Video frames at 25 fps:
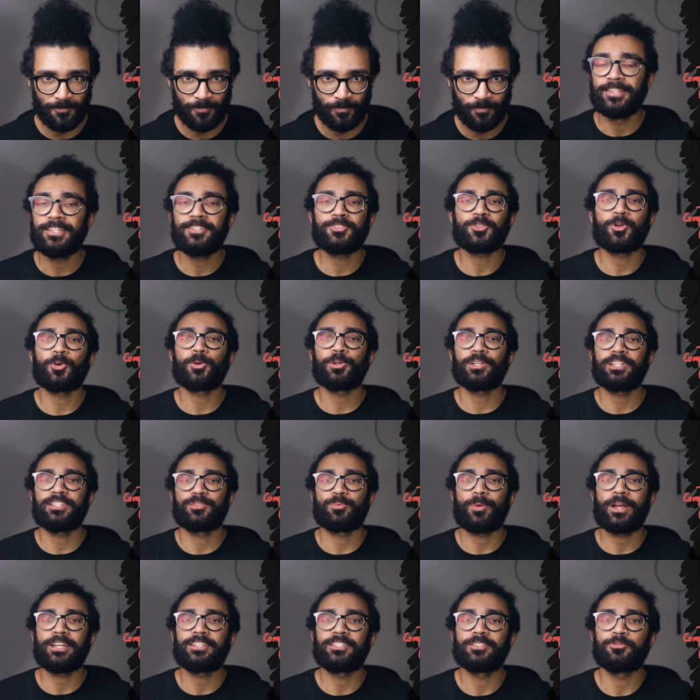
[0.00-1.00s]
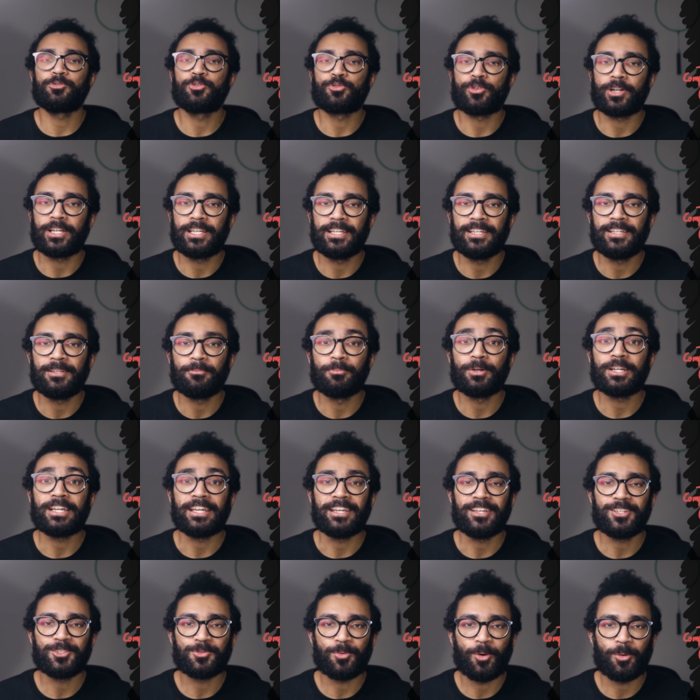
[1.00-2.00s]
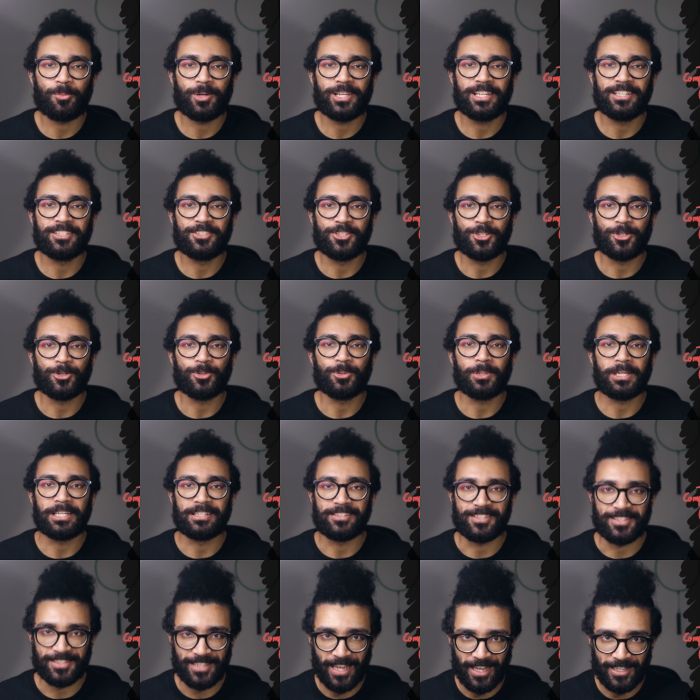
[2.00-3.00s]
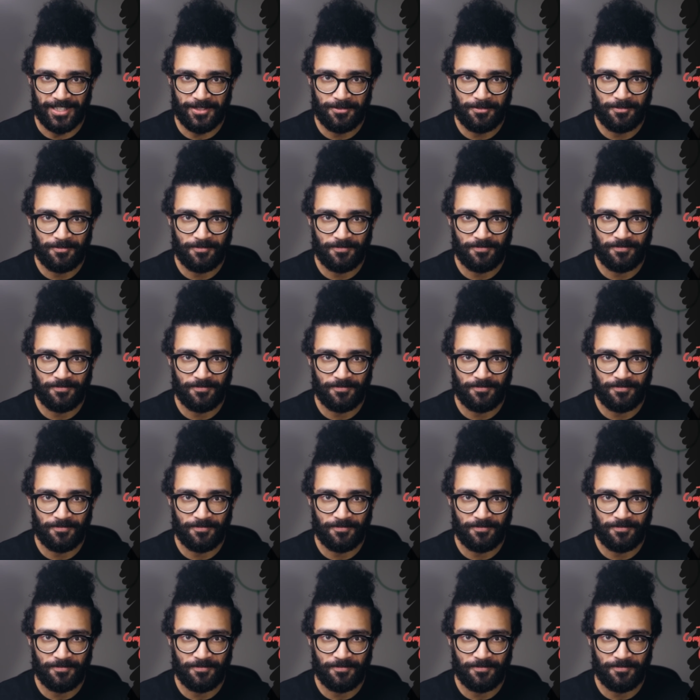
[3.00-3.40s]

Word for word: This all is way too tricky, but here's what we can do instead.